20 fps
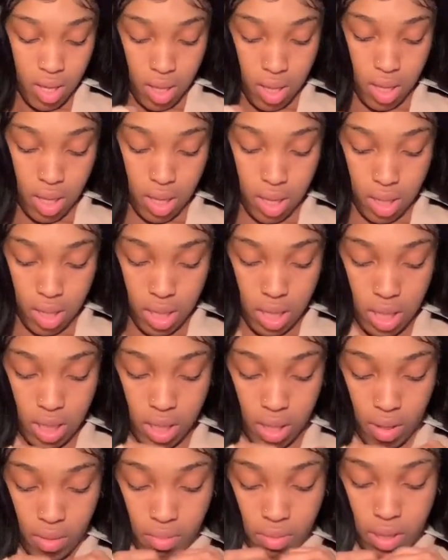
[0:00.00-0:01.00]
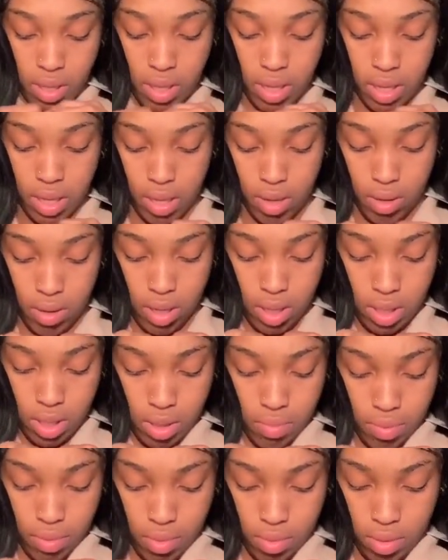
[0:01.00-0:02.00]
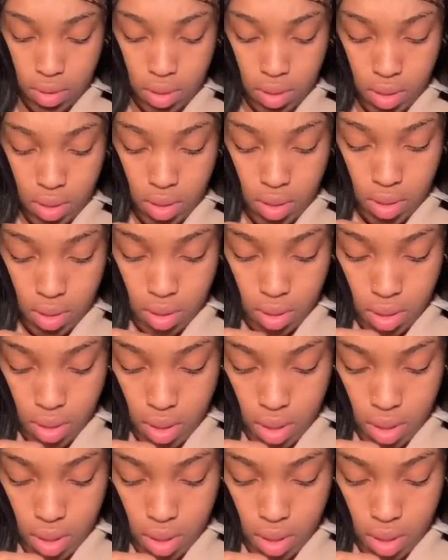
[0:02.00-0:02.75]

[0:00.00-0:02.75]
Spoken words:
And this up here is supposed to...